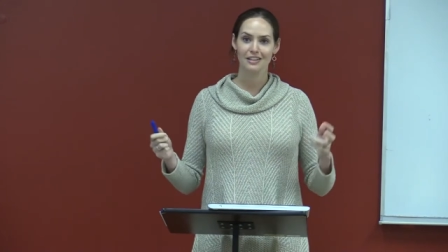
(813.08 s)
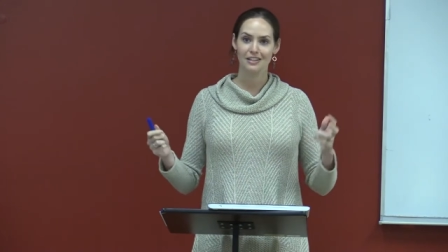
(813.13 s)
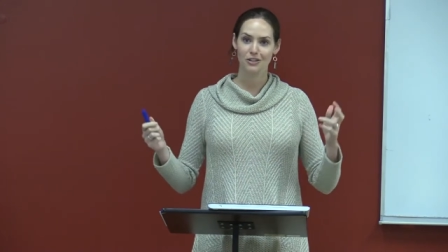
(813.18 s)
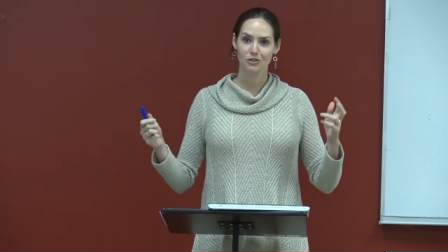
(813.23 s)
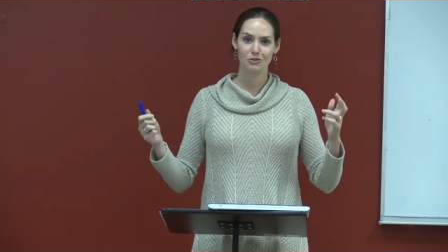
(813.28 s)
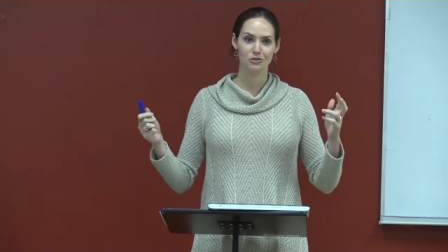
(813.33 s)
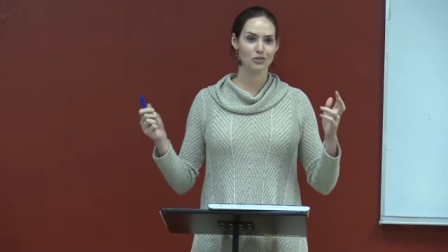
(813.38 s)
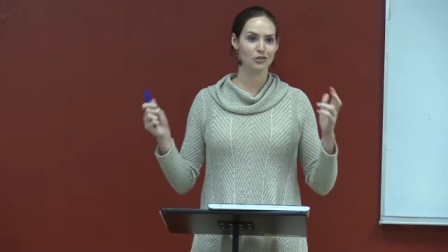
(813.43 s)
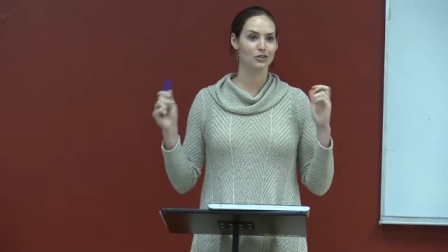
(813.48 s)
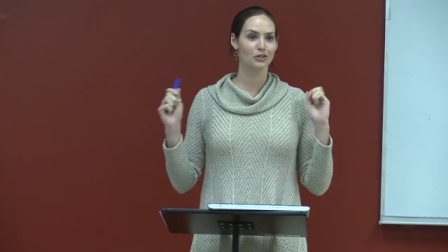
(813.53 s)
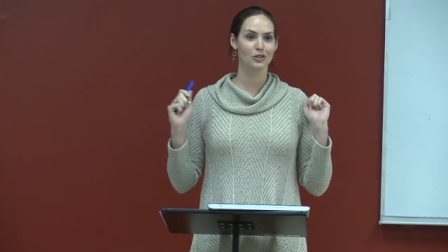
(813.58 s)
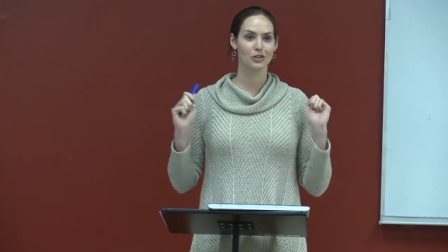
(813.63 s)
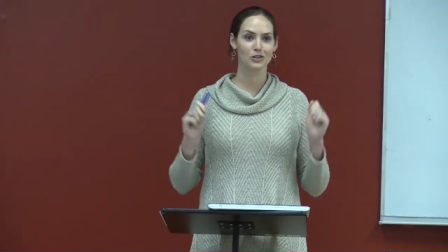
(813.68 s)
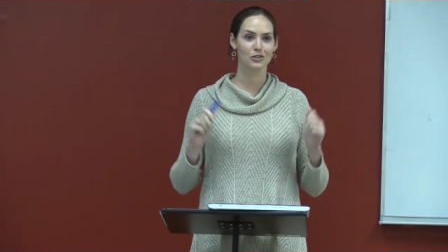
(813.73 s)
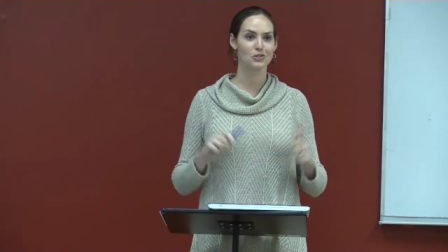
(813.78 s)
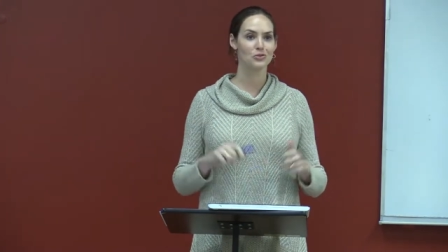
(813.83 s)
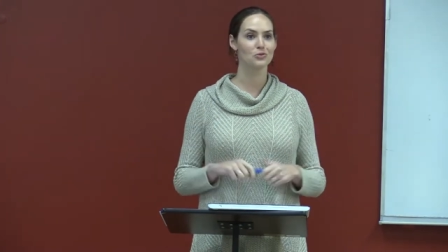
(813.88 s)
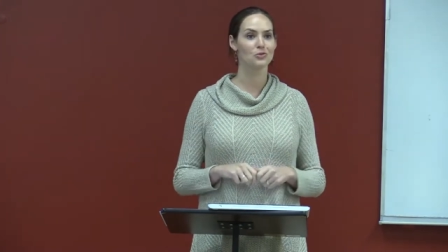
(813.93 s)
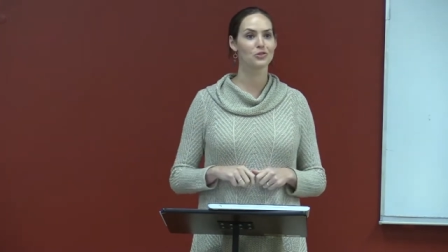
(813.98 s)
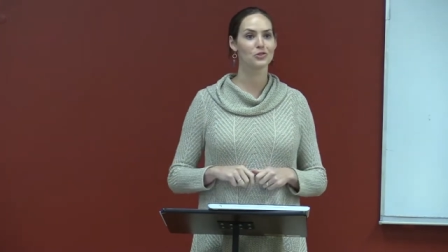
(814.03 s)
you should look at
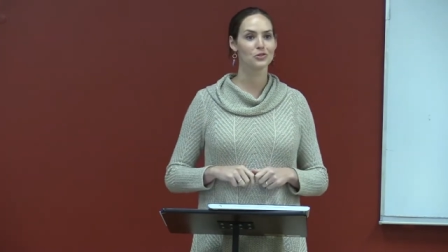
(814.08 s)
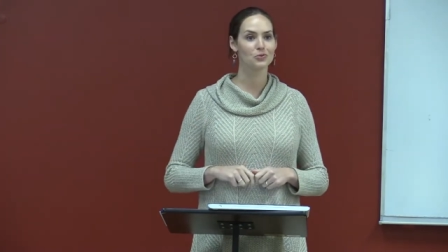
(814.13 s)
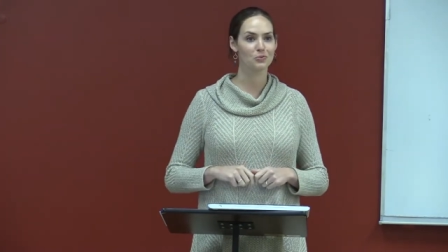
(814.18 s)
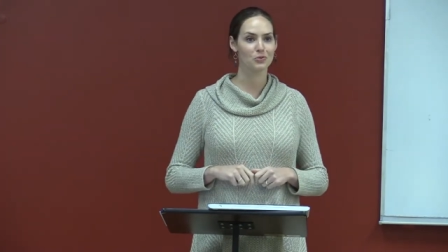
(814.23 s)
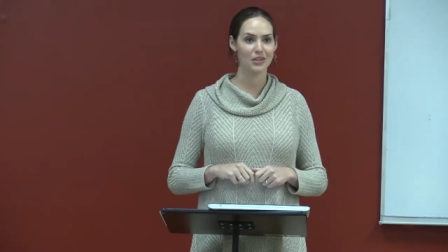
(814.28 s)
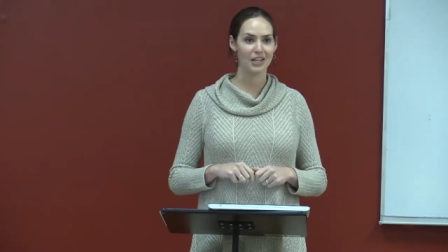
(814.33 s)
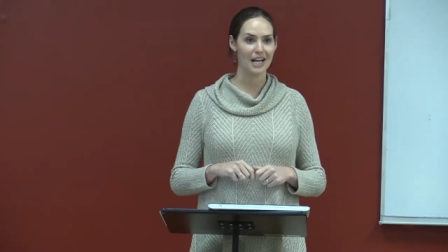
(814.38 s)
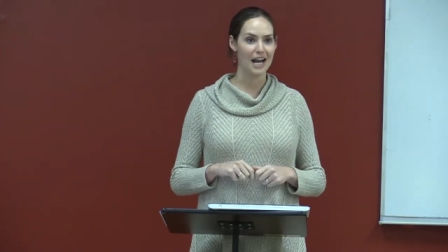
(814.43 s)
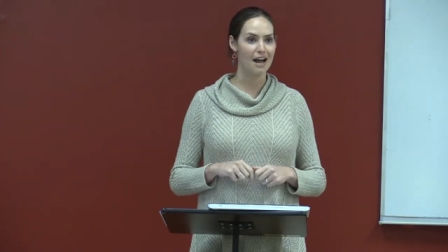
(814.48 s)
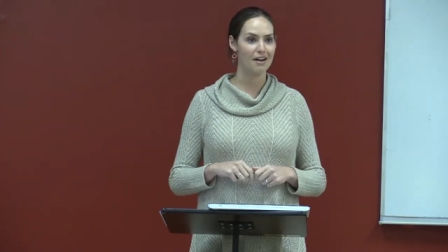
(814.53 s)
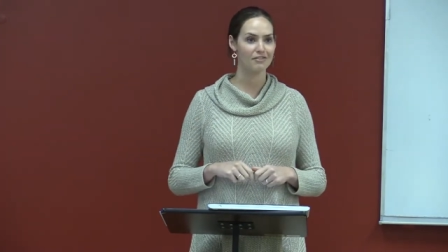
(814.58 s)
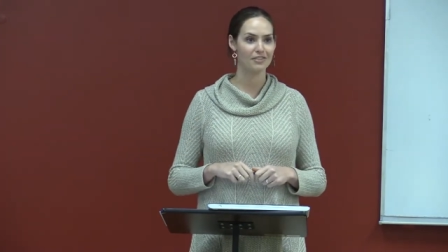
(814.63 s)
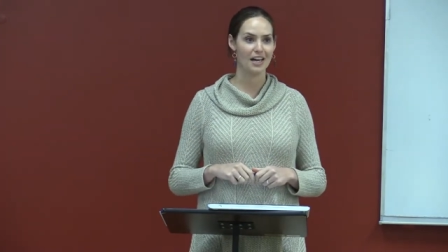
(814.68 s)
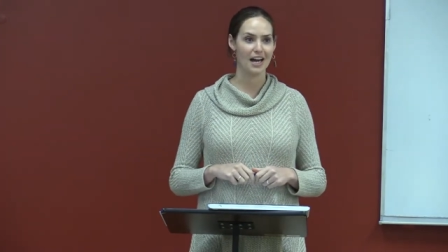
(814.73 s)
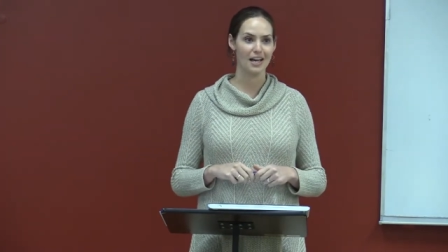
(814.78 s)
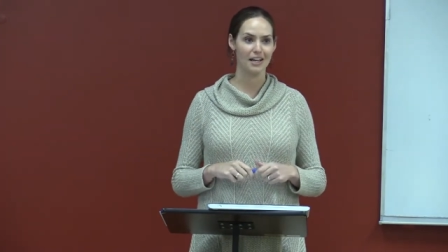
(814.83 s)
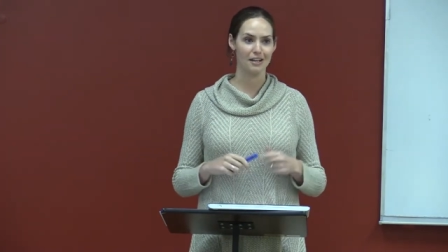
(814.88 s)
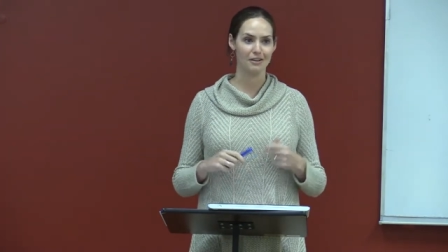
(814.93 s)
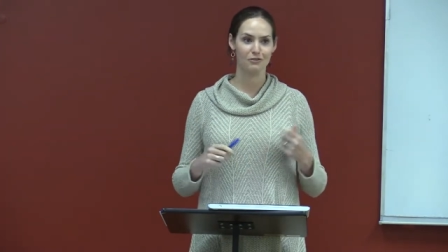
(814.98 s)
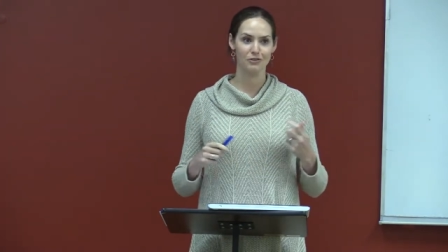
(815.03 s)
schools that have that.